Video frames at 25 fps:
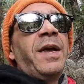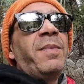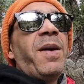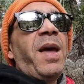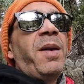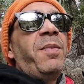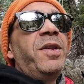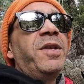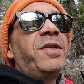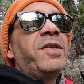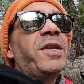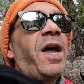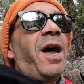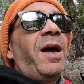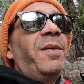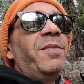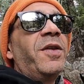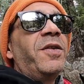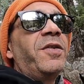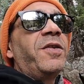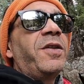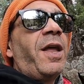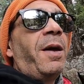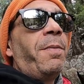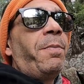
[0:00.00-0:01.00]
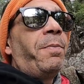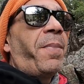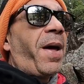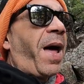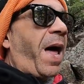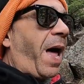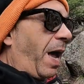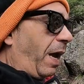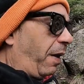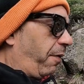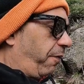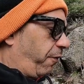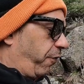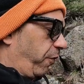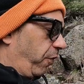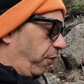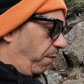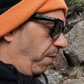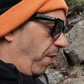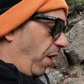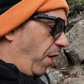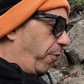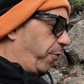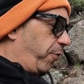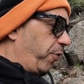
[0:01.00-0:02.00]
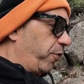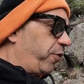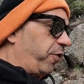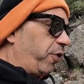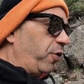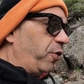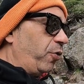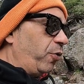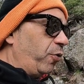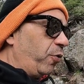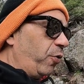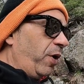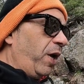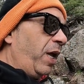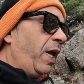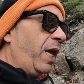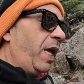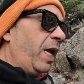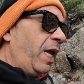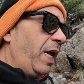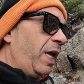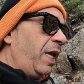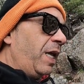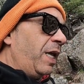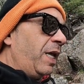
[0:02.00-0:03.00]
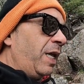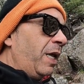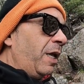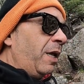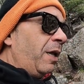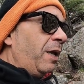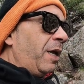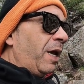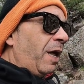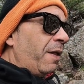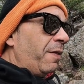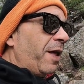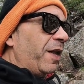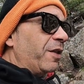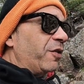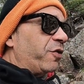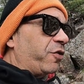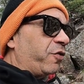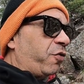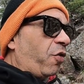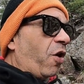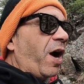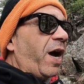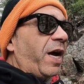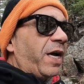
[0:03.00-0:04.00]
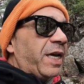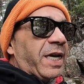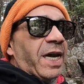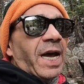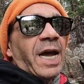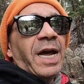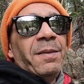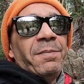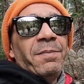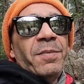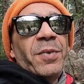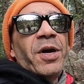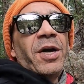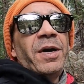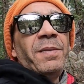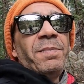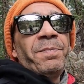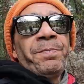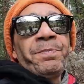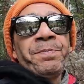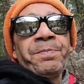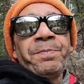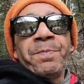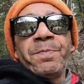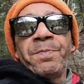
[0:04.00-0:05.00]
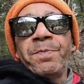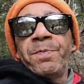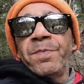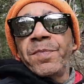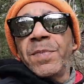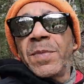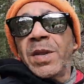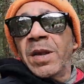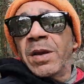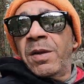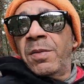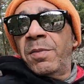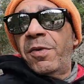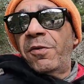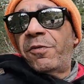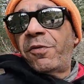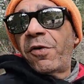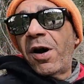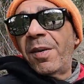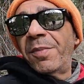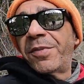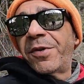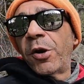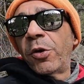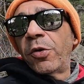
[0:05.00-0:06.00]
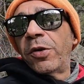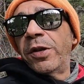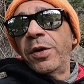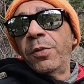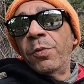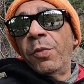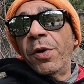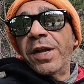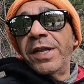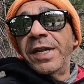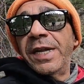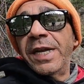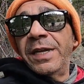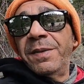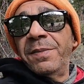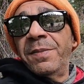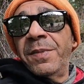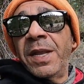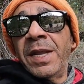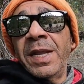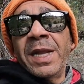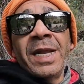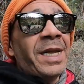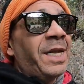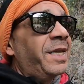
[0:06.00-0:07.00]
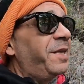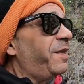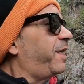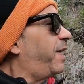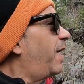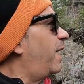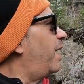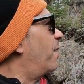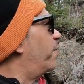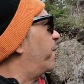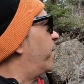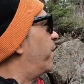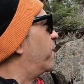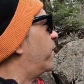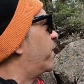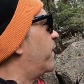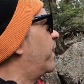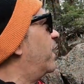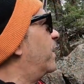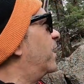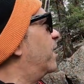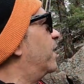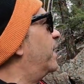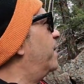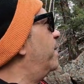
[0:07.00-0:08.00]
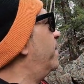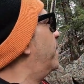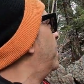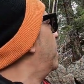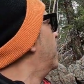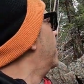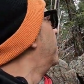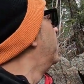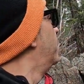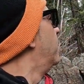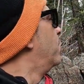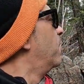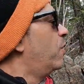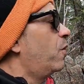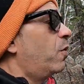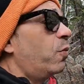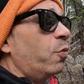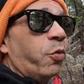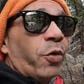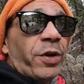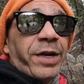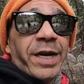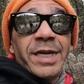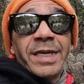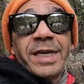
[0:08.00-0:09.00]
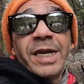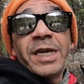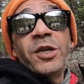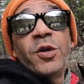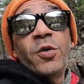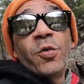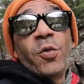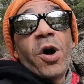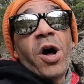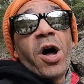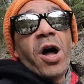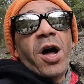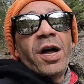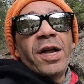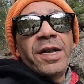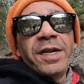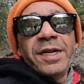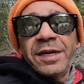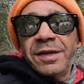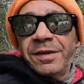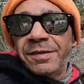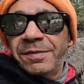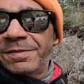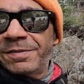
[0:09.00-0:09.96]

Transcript: think maybe it's time to step back for a month or 2 and then try again. But before I'm totally winded, let's get up this hill and we'll continue on.